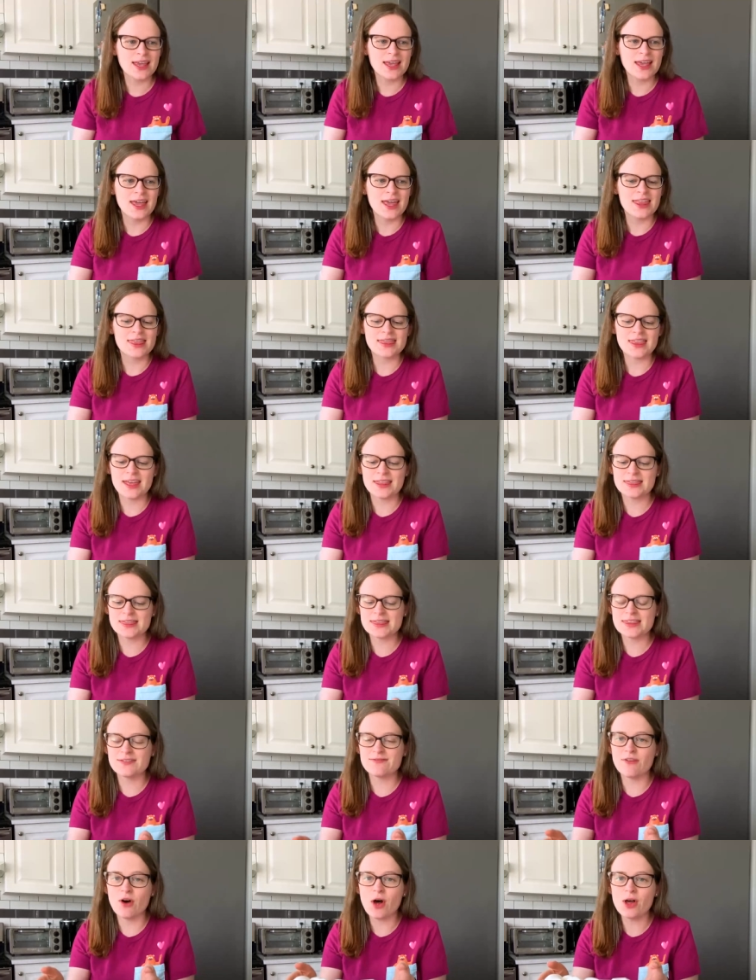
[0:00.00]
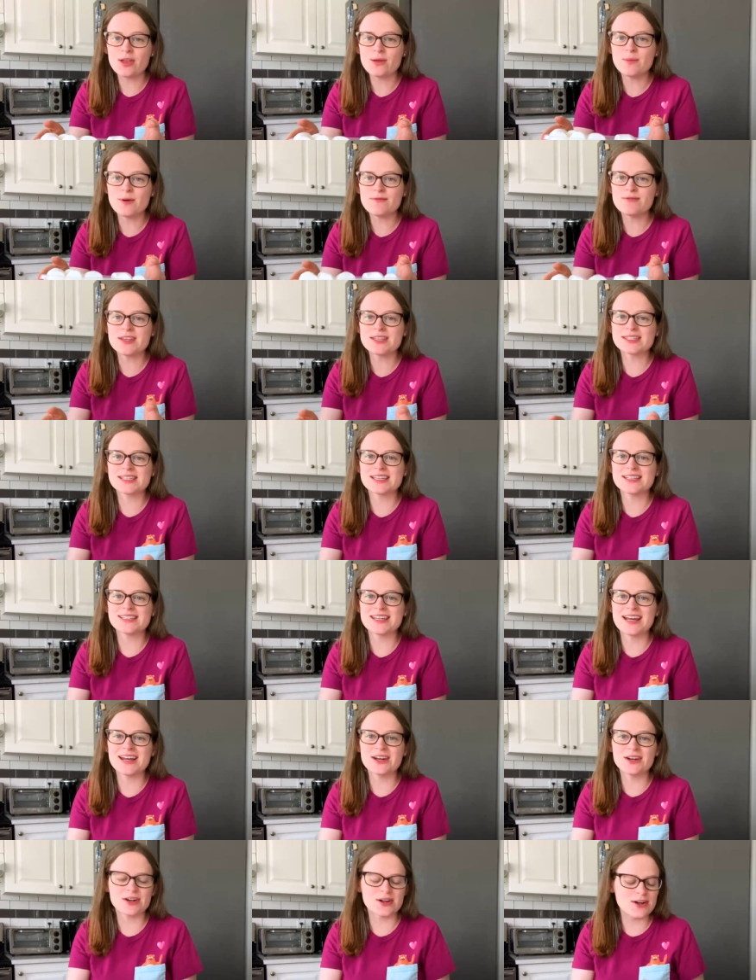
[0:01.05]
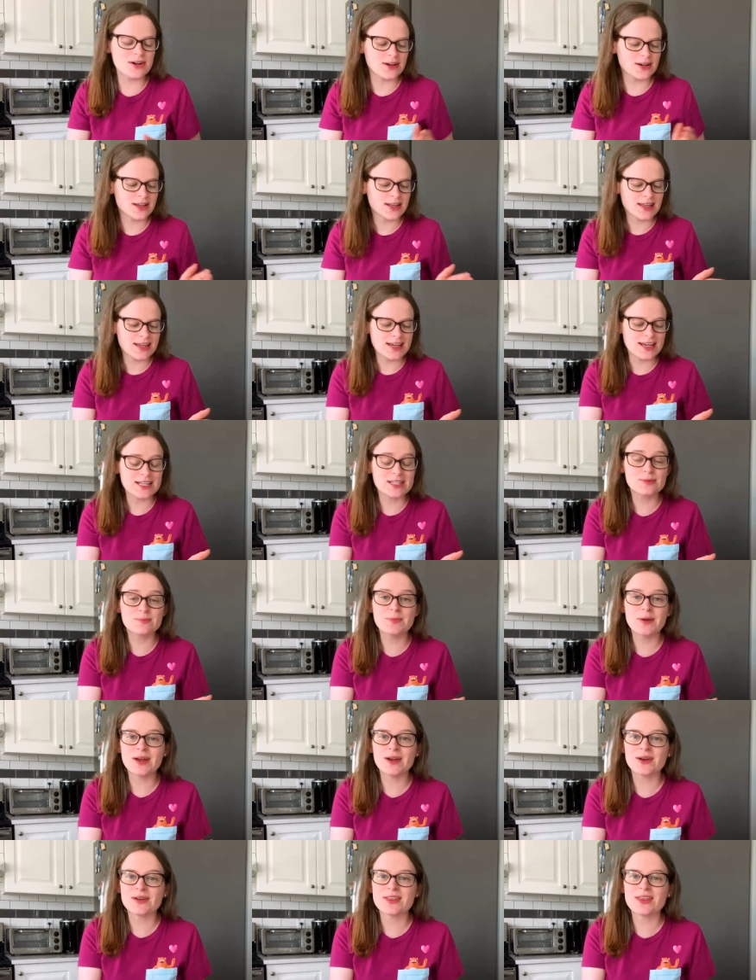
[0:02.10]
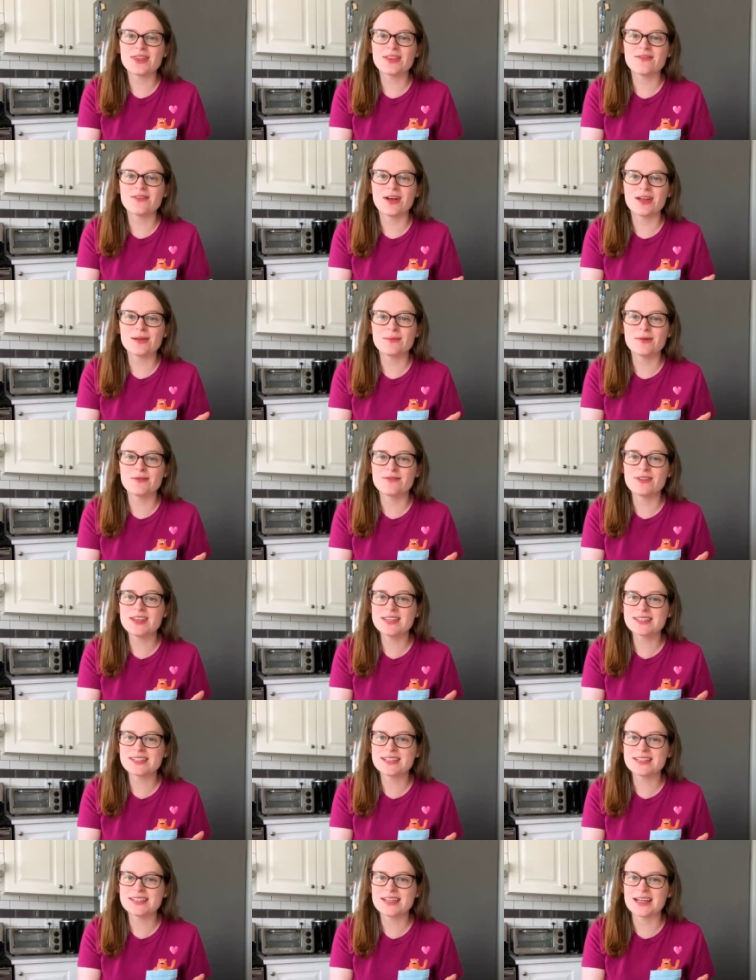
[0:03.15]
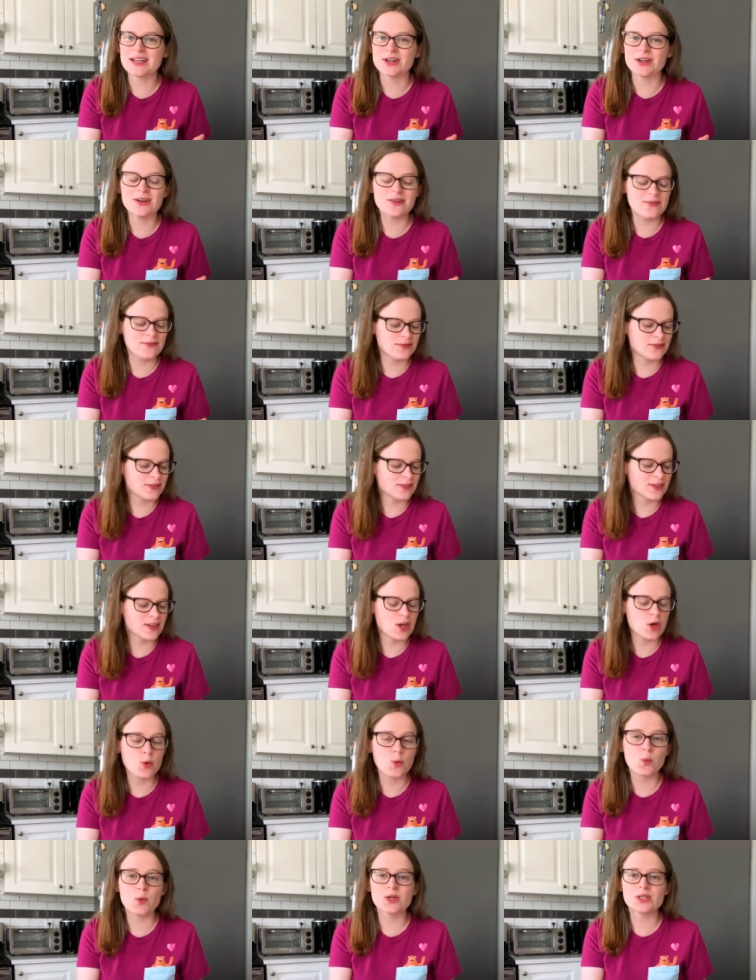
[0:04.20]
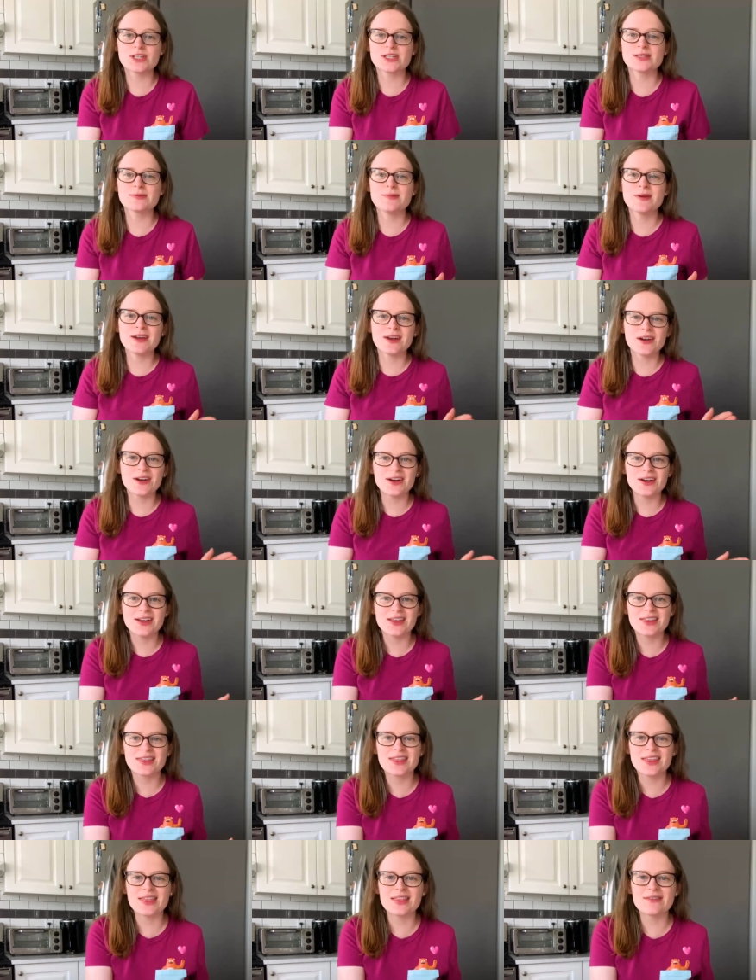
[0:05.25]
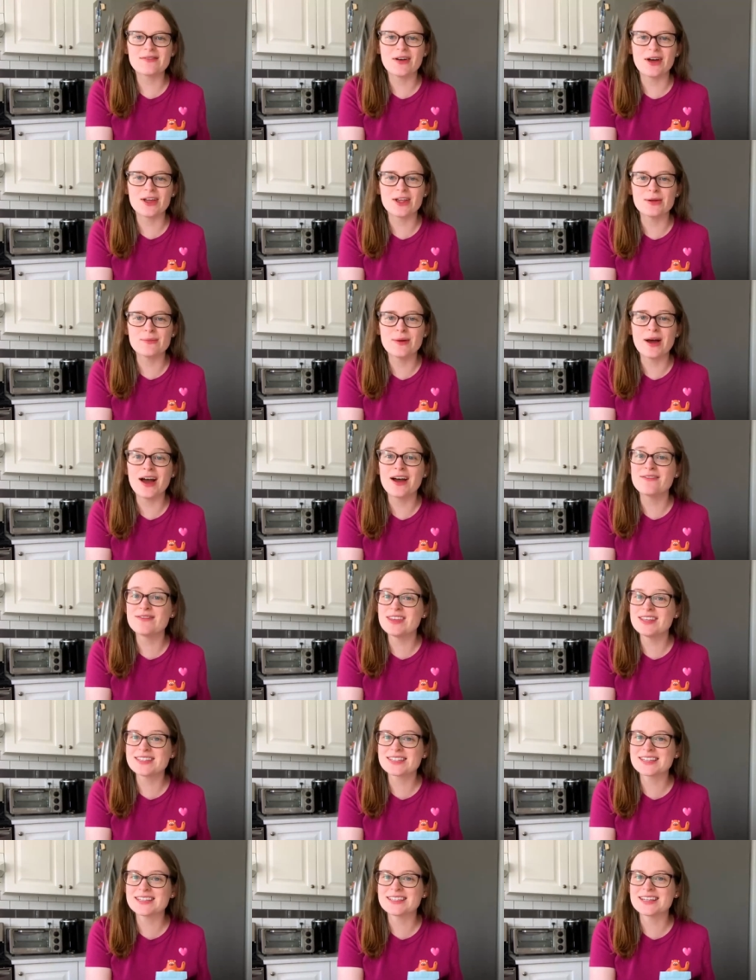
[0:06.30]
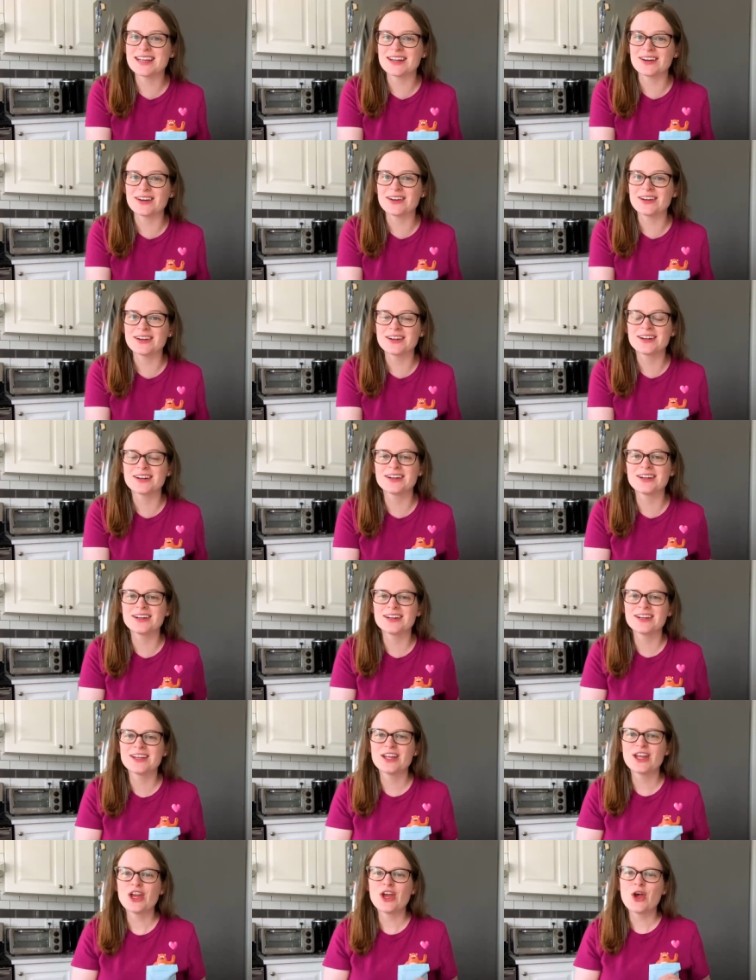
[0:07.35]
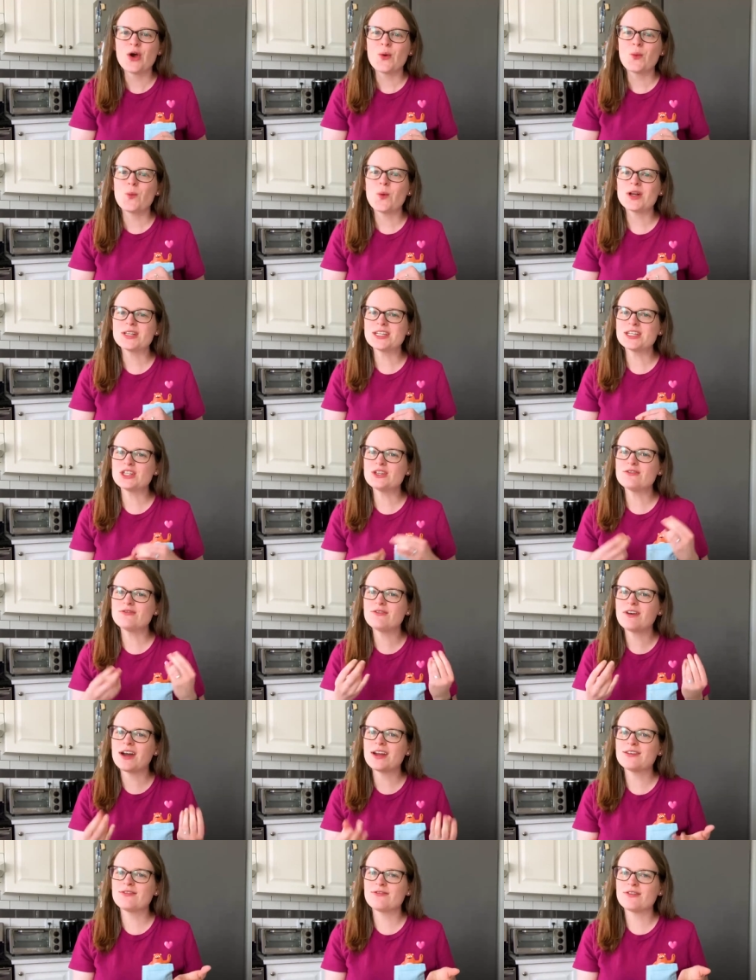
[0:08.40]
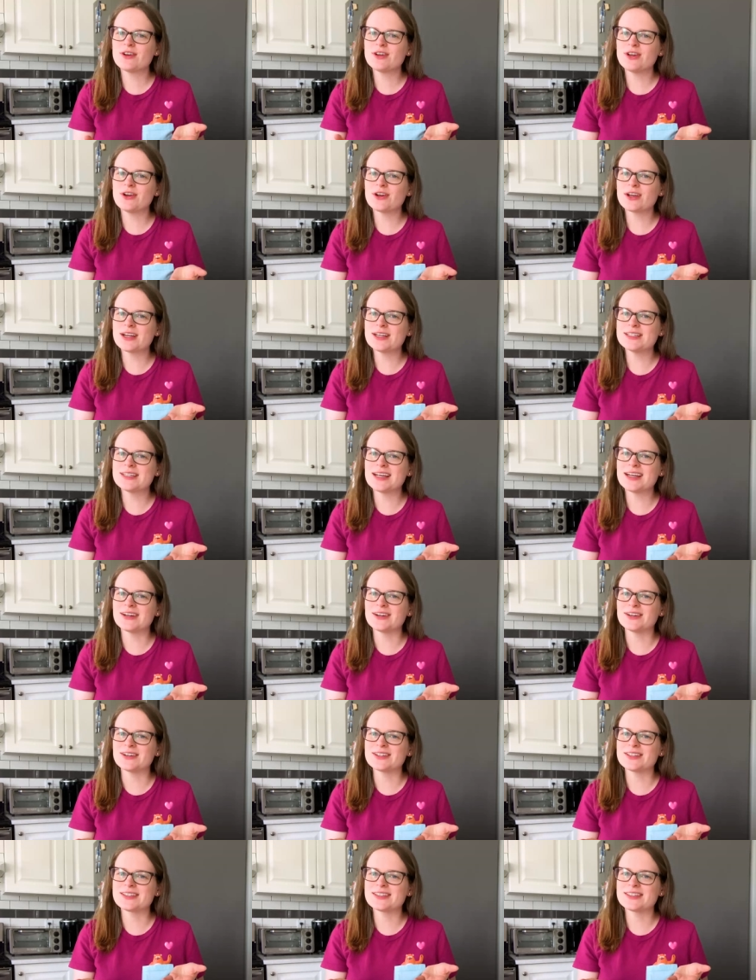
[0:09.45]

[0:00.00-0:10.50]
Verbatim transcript: that the volume of this container is bigger than the volume of this container, which is bigger than the volume of this container. What did you find for your containers?